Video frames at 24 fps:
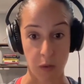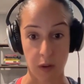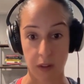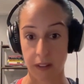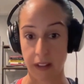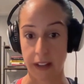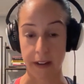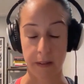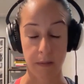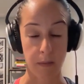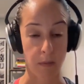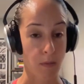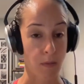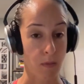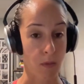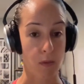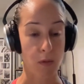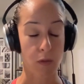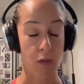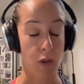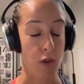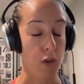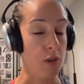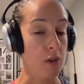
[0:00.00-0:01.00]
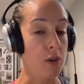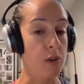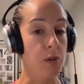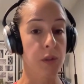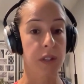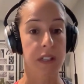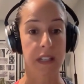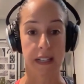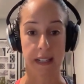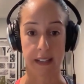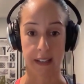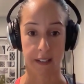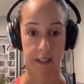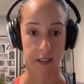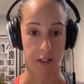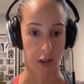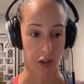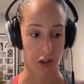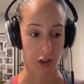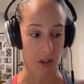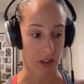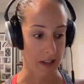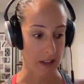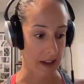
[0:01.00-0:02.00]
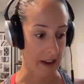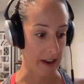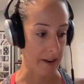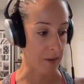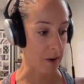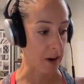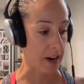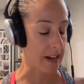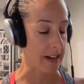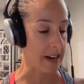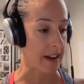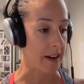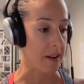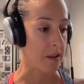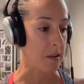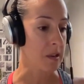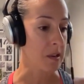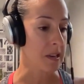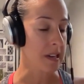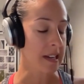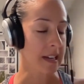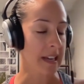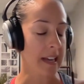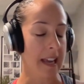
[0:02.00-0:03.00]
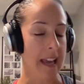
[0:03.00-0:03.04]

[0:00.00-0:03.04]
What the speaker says: We're like cruising into July right now.